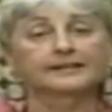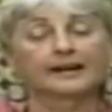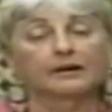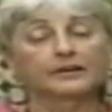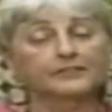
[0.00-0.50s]

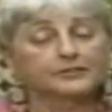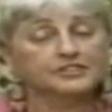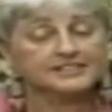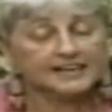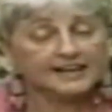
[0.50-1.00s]
Now, if you
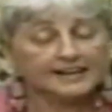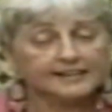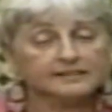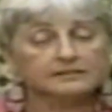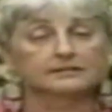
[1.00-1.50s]

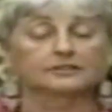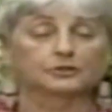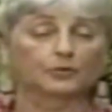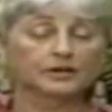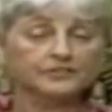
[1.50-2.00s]
decide
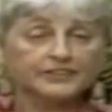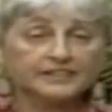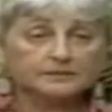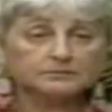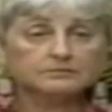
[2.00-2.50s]
you want to
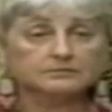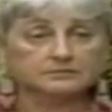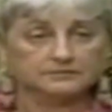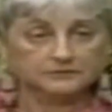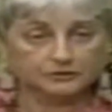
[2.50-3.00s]
feed them,
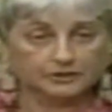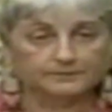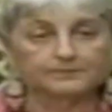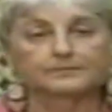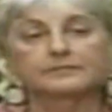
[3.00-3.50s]

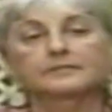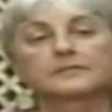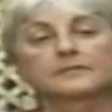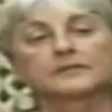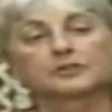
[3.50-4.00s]
good.
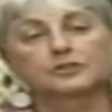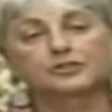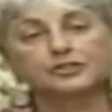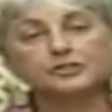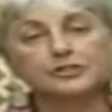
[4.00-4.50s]

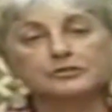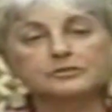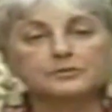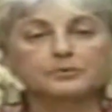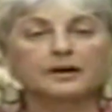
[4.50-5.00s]
You should
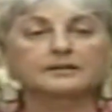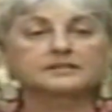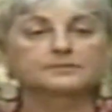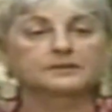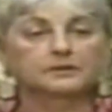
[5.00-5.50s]
use
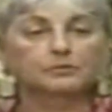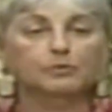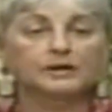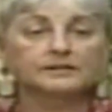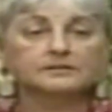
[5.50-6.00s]
approximately
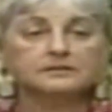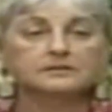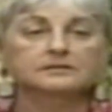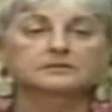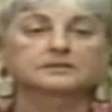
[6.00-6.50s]
1
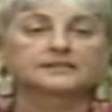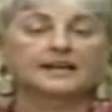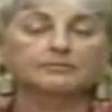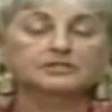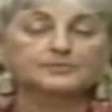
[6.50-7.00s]

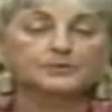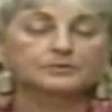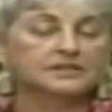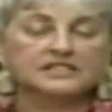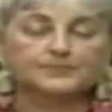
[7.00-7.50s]

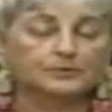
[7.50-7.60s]
teaspoon